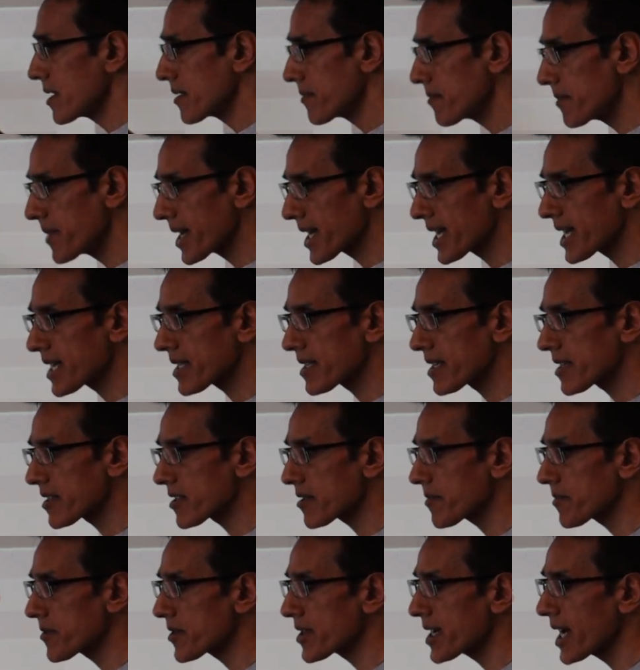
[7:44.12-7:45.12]
making the
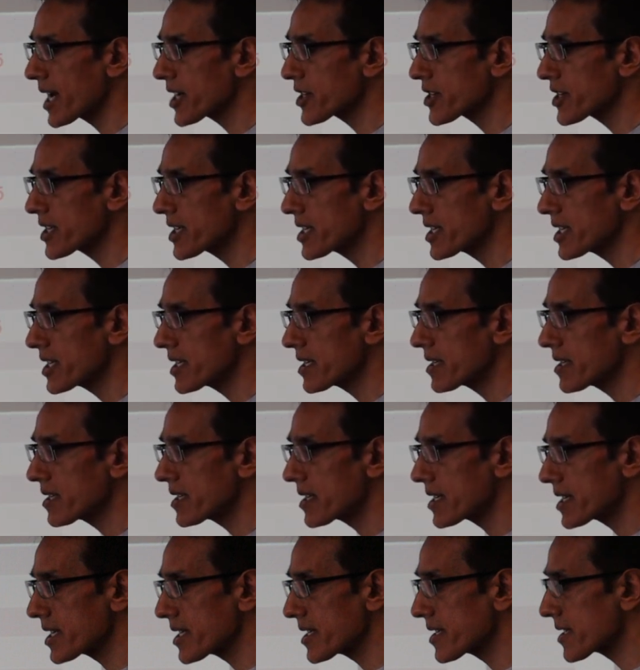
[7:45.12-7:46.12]
subtraction
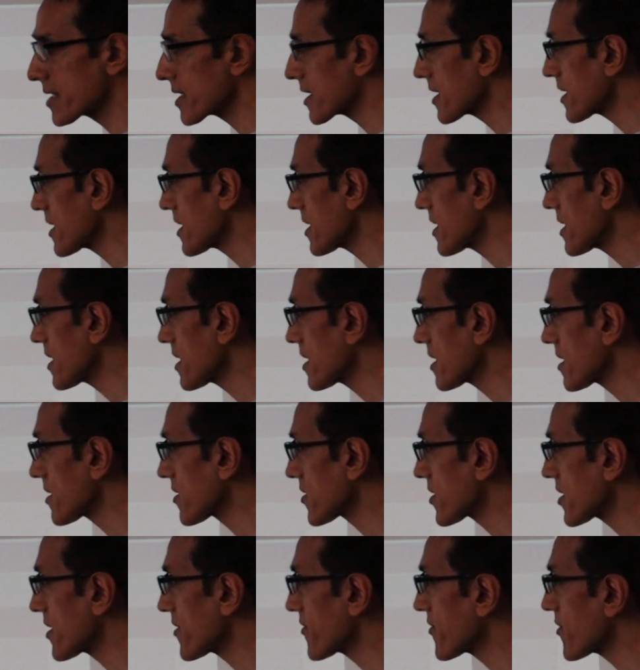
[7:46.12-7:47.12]
easy,
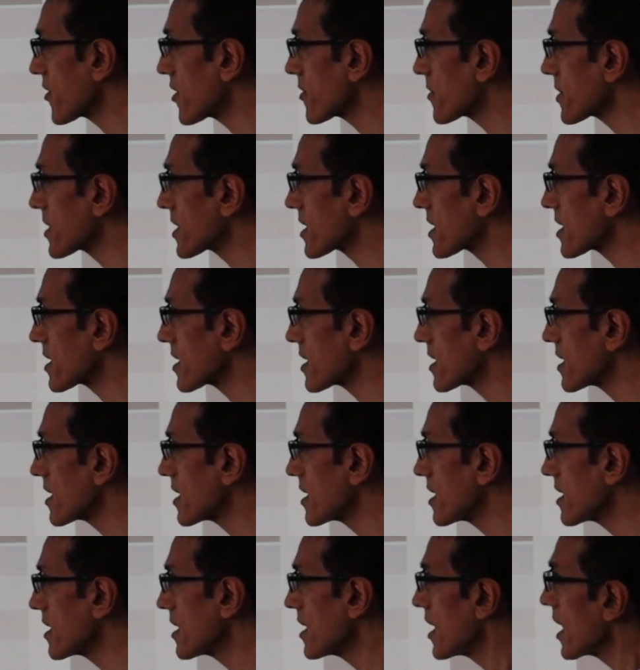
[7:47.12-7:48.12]
straightforward.
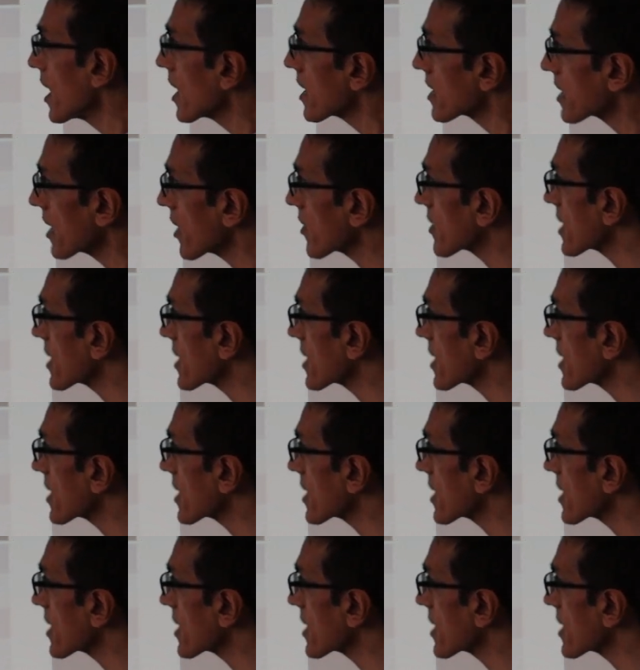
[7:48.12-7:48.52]
Now